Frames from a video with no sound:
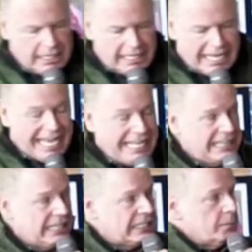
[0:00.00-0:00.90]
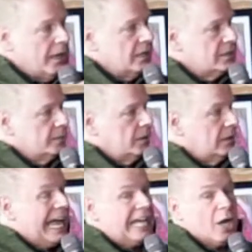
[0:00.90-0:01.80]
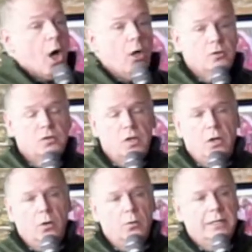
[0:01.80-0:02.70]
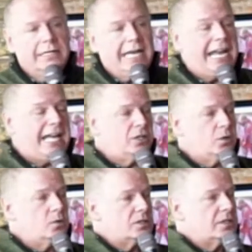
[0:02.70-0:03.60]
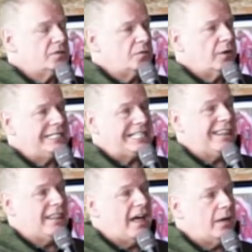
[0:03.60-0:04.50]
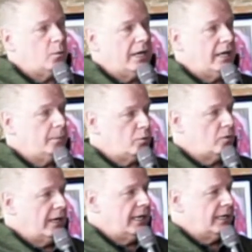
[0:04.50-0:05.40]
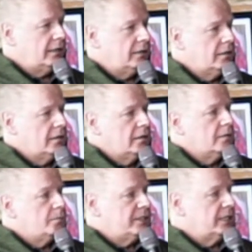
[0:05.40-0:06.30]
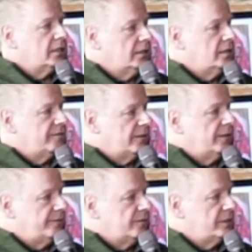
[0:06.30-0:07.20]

anything is possible. And also, and I use this phrase a lot when I pray, particularly in the very first